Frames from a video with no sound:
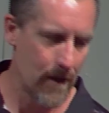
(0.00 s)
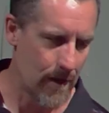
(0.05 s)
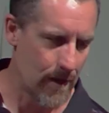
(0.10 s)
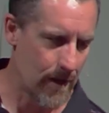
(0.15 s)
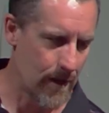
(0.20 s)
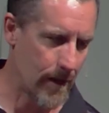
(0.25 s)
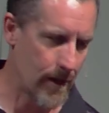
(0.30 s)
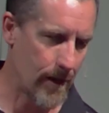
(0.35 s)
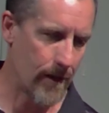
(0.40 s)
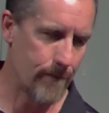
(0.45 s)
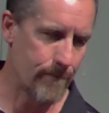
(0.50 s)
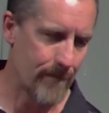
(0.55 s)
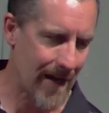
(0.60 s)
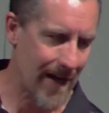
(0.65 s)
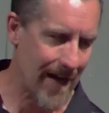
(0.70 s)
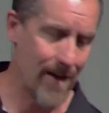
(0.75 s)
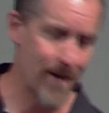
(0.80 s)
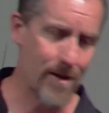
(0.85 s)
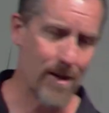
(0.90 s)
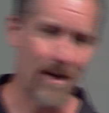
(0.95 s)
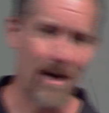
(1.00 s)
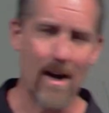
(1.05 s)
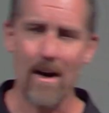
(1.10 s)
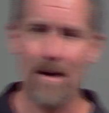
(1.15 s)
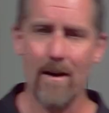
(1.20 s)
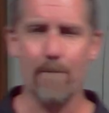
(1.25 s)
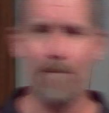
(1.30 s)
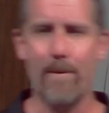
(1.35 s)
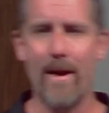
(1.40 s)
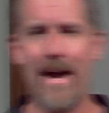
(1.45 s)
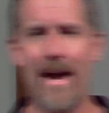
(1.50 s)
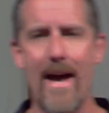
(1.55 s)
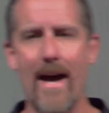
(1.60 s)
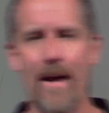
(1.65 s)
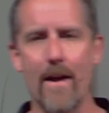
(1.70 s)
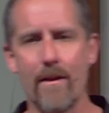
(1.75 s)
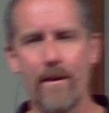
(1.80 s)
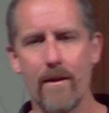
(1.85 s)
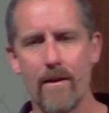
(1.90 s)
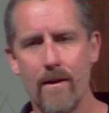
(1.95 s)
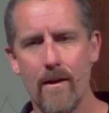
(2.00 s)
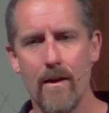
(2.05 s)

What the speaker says: on the hard path.